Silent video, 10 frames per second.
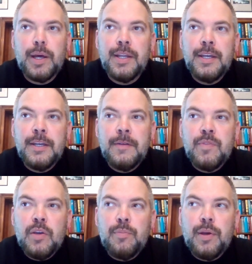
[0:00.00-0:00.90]
But
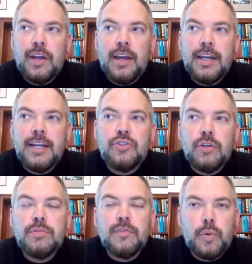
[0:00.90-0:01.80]
in
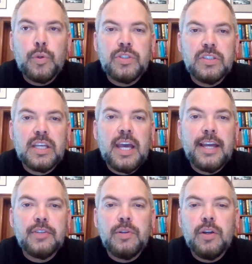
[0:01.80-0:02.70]
terms of Portia's
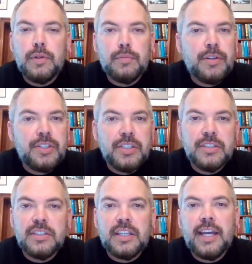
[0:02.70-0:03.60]
case, we don't want to
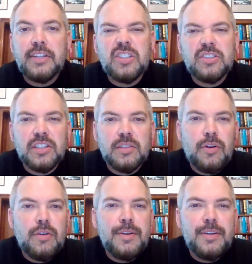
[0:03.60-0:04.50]
prejudice the case just at the
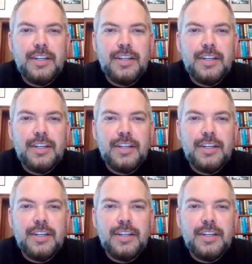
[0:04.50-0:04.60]
moment.